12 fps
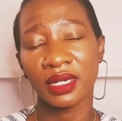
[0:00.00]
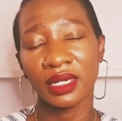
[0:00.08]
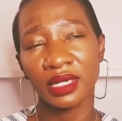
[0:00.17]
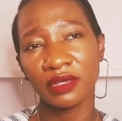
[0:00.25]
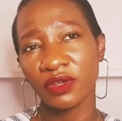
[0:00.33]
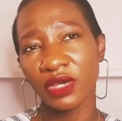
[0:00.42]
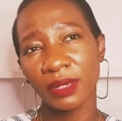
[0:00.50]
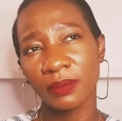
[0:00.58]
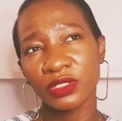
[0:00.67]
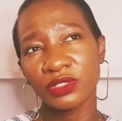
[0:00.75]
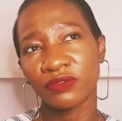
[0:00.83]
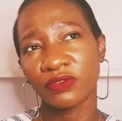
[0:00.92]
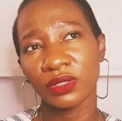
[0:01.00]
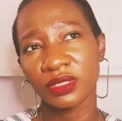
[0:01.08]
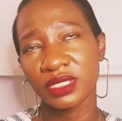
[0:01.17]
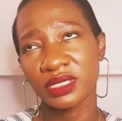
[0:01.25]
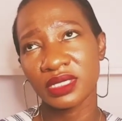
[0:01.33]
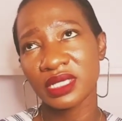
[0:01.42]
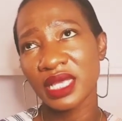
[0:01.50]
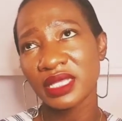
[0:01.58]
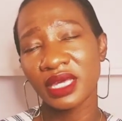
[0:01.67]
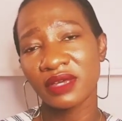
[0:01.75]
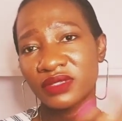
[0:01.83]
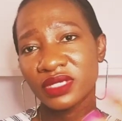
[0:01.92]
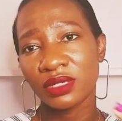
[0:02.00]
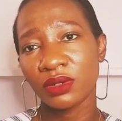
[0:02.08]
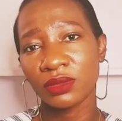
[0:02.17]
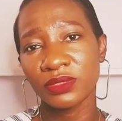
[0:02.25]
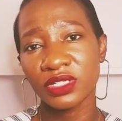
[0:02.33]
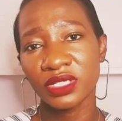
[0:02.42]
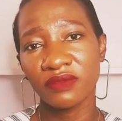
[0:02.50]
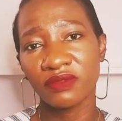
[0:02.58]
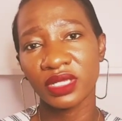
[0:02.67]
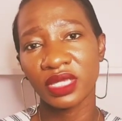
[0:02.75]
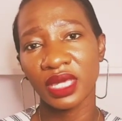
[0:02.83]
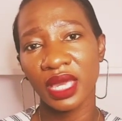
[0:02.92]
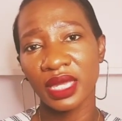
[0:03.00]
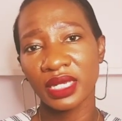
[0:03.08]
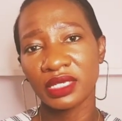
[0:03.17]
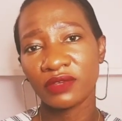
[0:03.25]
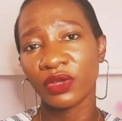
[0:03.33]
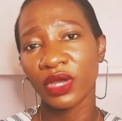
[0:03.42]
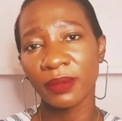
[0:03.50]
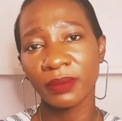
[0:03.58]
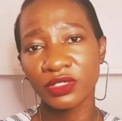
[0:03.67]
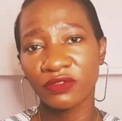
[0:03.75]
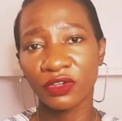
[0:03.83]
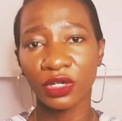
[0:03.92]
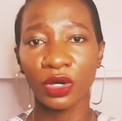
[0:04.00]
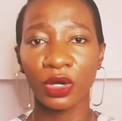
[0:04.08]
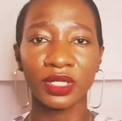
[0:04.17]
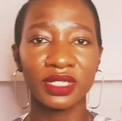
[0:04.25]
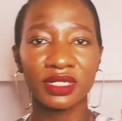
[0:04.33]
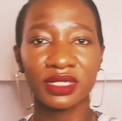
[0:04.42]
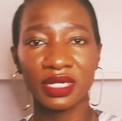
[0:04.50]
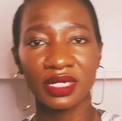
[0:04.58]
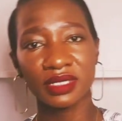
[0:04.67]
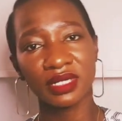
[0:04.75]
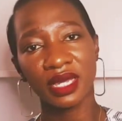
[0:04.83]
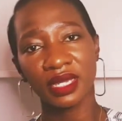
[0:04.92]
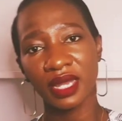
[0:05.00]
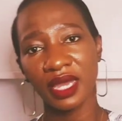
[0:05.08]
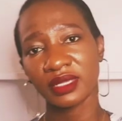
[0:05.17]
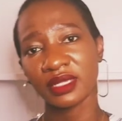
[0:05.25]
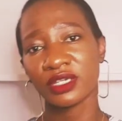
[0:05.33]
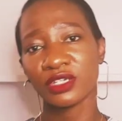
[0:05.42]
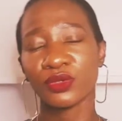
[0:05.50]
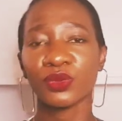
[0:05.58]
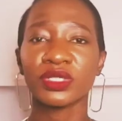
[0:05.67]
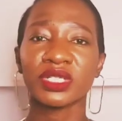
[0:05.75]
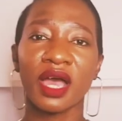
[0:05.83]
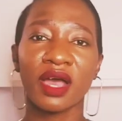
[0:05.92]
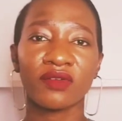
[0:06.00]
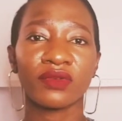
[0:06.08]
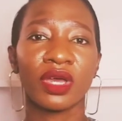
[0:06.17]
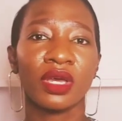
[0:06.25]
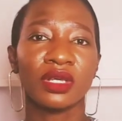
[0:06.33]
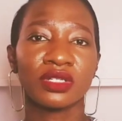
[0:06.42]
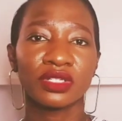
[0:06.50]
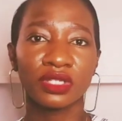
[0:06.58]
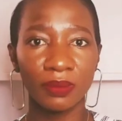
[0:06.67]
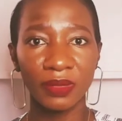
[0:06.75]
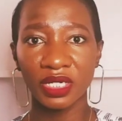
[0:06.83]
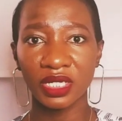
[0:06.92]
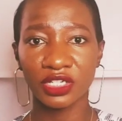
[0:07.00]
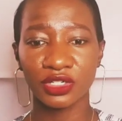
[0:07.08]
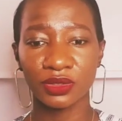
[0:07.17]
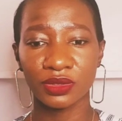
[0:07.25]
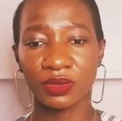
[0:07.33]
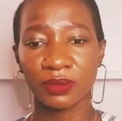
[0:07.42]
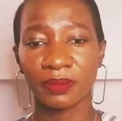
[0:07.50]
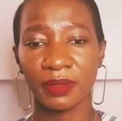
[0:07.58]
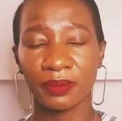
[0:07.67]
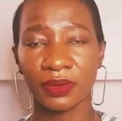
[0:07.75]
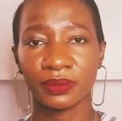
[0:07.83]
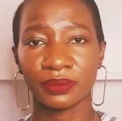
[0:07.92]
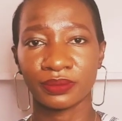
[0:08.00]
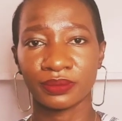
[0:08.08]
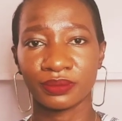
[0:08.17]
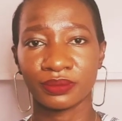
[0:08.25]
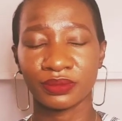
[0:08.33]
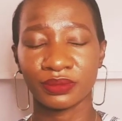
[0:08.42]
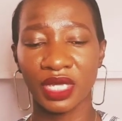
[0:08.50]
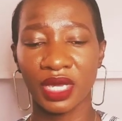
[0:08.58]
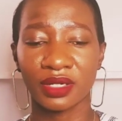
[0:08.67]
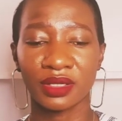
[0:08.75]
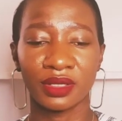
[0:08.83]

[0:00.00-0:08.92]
if you're able to follow these things, I think I've said almost everything, and if you're able to follow all these things, then I think you won't have so many issues with people. Yeah.